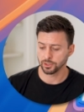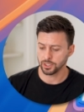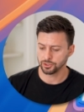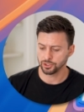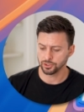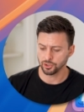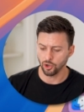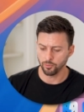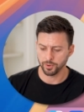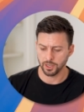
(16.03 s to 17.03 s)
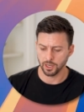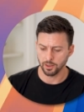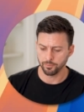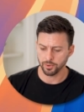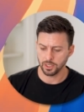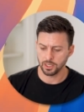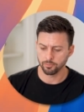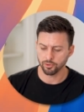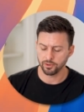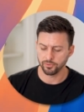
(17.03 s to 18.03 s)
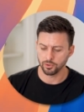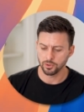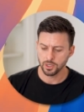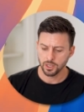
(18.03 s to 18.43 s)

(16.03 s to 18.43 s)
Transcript: Let's just open it up in preview.